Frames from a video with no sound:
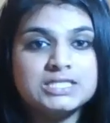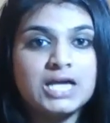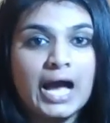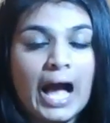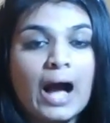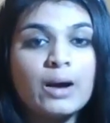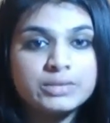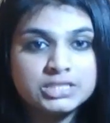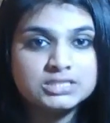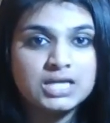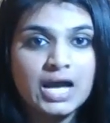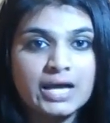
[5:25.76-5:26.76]
how many
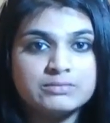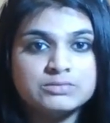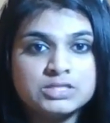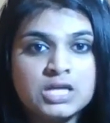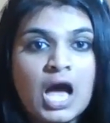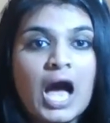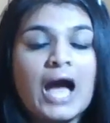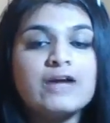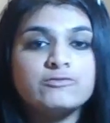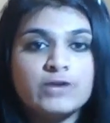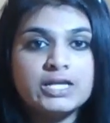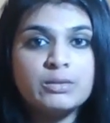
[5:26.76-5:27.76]
times
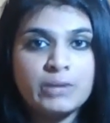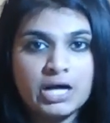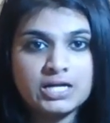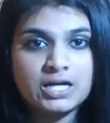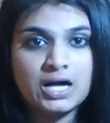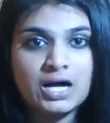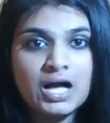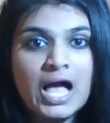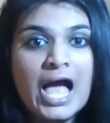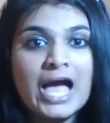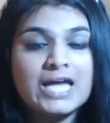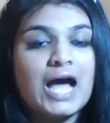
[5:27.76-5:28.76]
I've read a manga
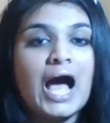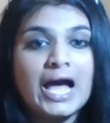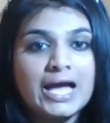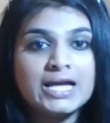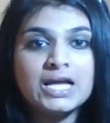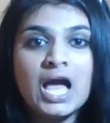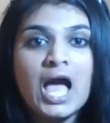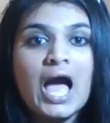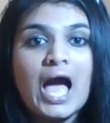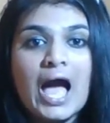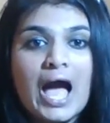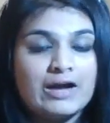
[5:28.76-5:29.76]
and I
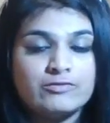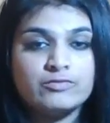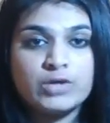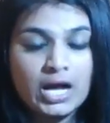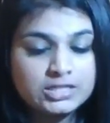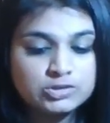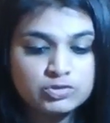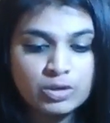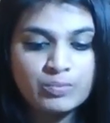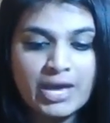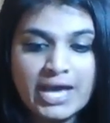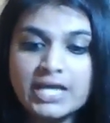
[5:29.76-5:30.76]
have gotten to a
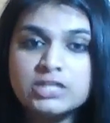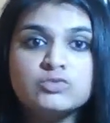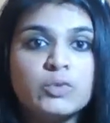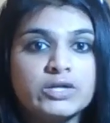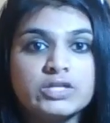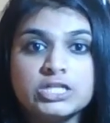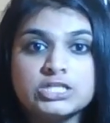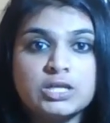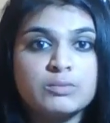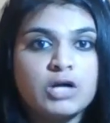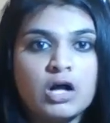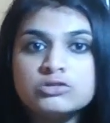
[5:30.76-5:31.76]
page where there's
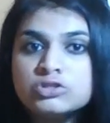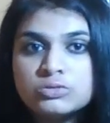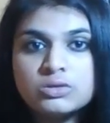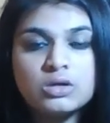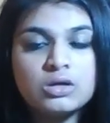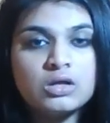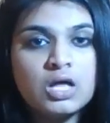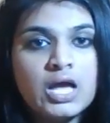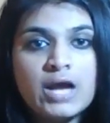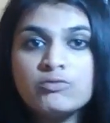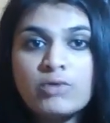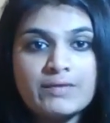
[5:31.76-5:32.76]
some cultural
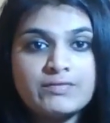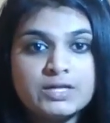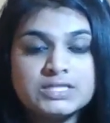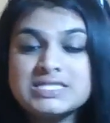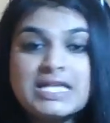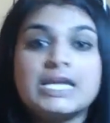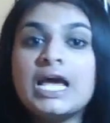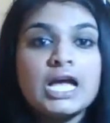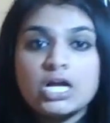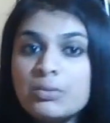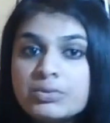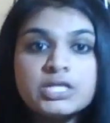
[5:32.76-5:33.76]
reference that
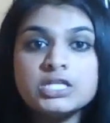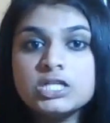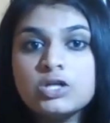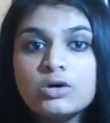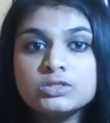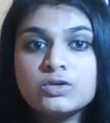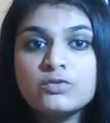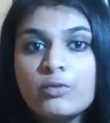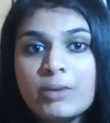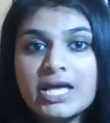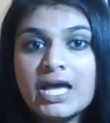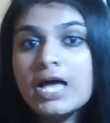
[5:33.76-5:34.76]
completely goes over
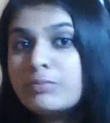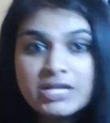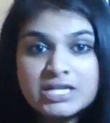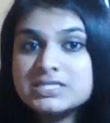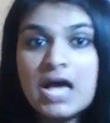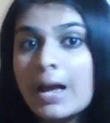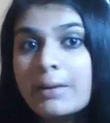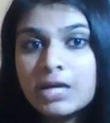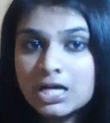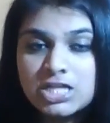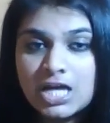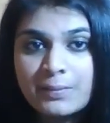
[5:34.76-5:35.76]
my head because I'm
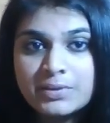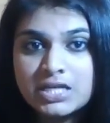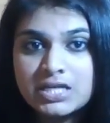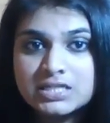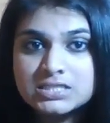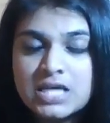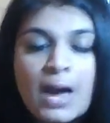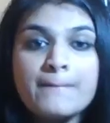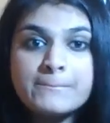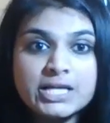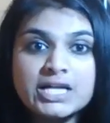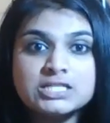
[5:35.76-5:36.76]
not Japanese.
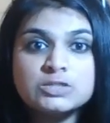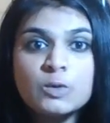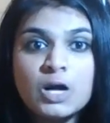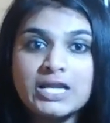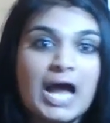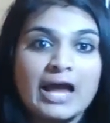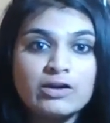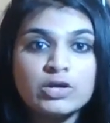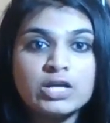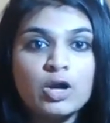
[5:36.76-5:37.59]
But guess what? I don't get